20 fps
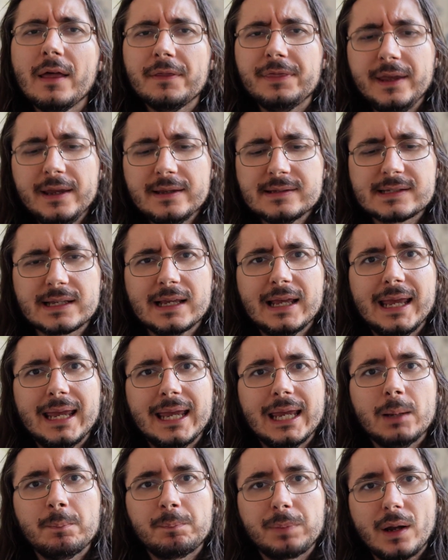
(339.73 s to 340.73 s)
This
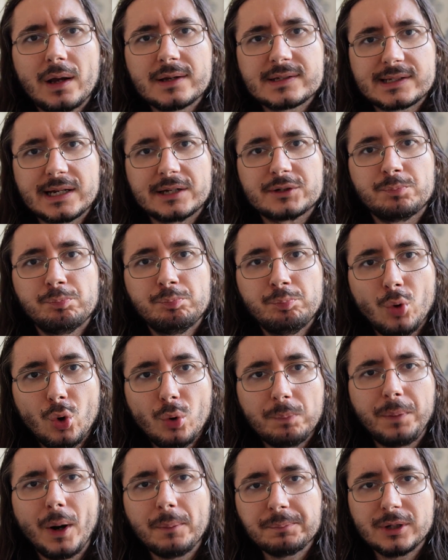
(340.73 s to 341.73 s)
implies that
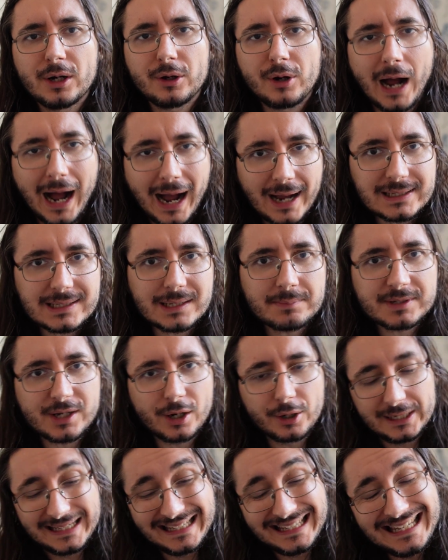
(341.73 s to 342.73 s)
more popular items
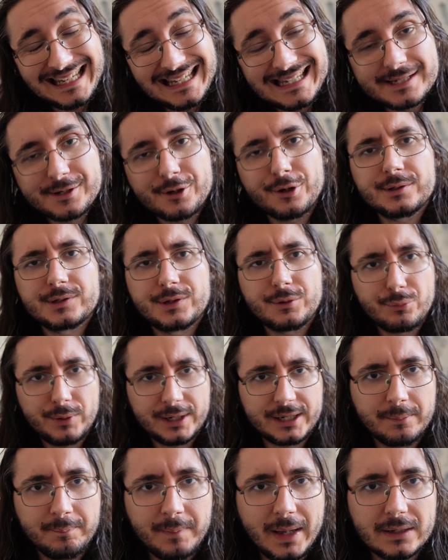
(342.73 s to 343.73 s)
are easier to
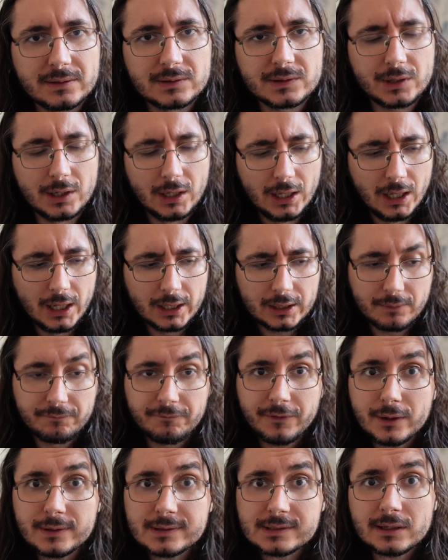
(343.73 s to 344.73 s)
recommend.
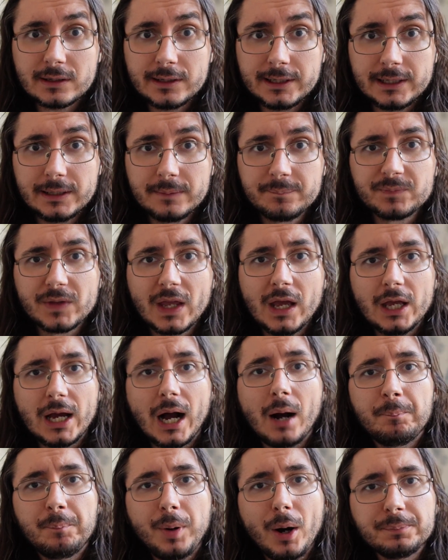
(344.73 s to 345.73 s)
Conversely,
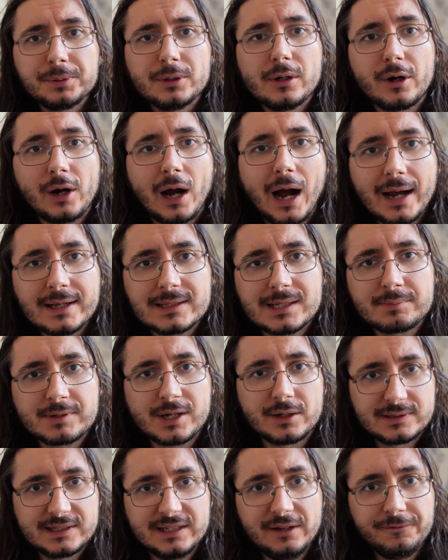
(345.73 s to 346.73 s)
unpopular items
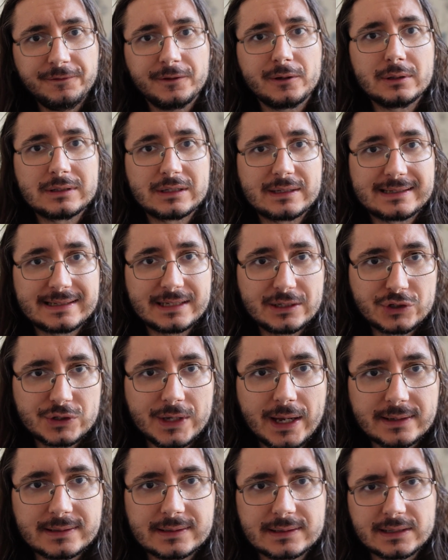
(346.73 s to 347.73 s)
are difficult to
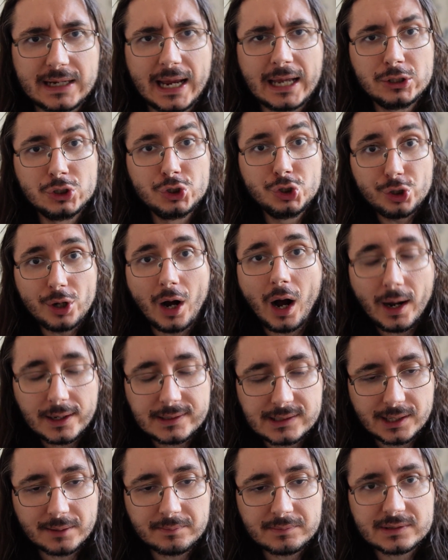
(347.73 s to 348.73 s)
suggest, and new
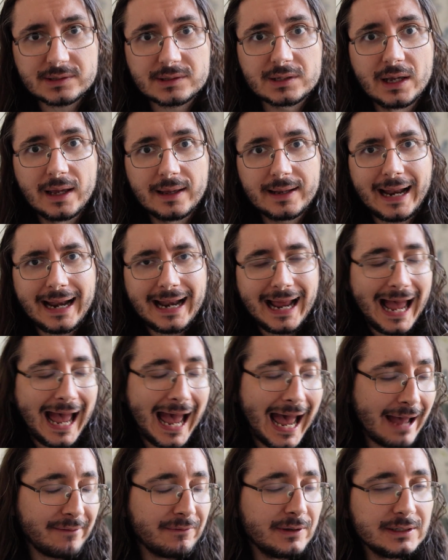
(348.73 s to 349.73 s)
items that
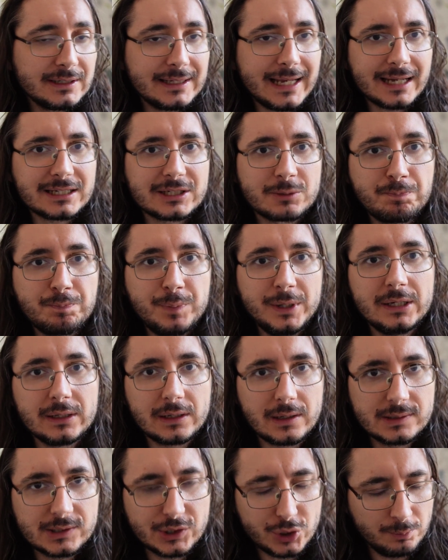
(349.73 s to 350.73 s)
haven't yet been
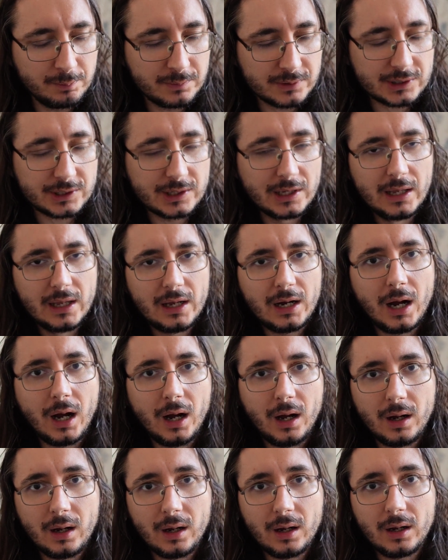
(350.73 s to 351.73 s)
consumed
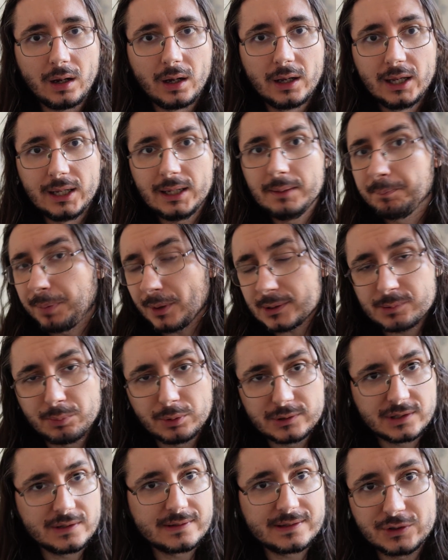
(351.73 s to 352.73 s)
are
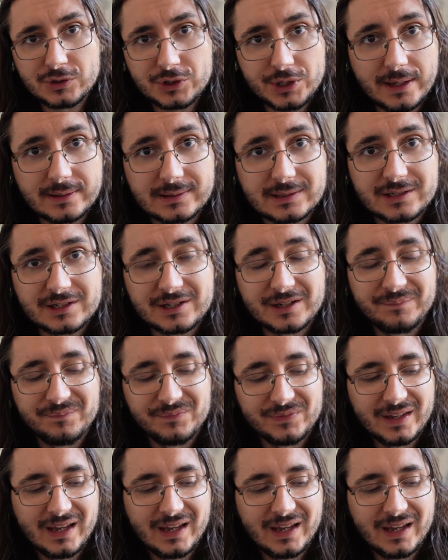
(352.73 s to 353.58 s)
impossible to suggest.